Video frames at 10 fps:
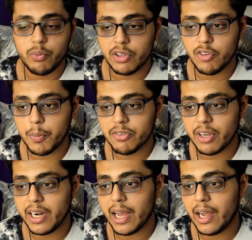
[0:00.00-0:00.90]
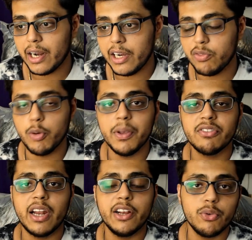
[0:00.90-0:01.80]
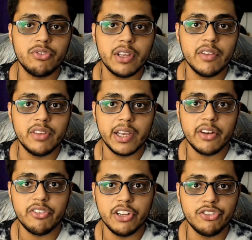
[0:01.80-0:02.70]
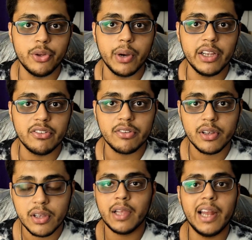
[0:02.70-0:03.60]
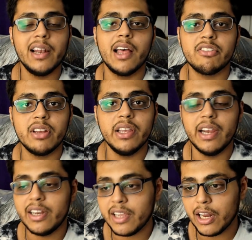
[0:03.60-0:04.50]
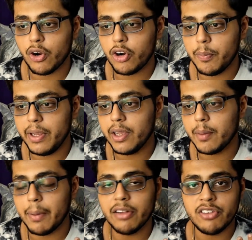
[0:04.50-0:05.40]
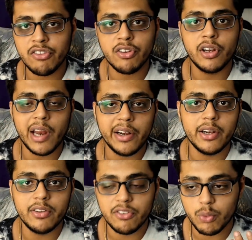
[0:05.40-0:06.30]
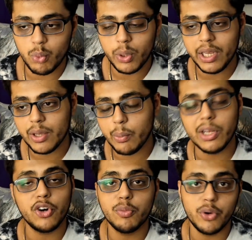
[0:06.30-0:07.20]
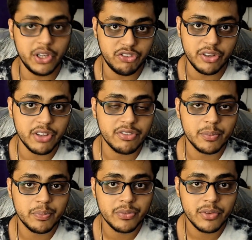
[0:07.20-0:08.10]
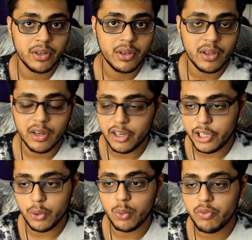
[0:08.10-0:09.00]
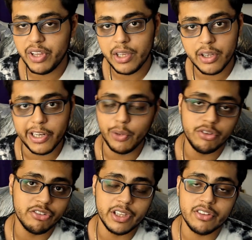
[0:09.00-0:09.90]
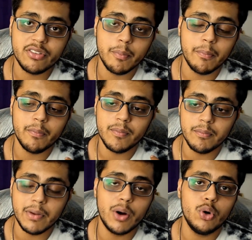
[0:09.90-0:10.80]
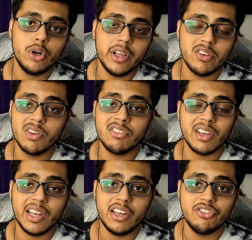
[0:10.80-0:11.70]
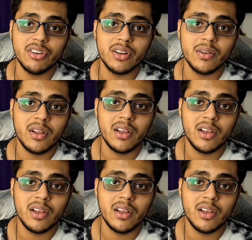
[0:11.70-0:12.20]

with the women's side, and it would be exciting to see if they can reach new heights. And lastly, it cannot be a Manchester United's week without more injuries. New week, new injuries. Mount is once again injured.